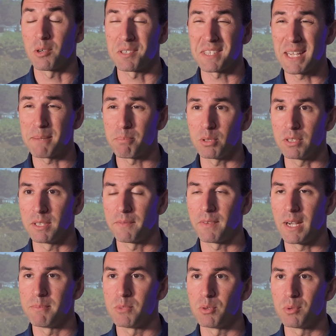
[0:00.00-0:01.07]
example, if
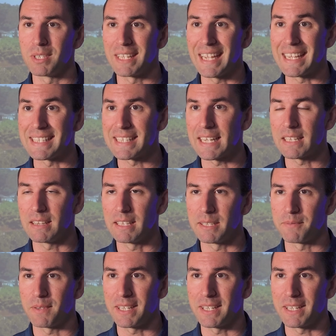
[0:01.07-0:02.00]
I'm doing a deadlift,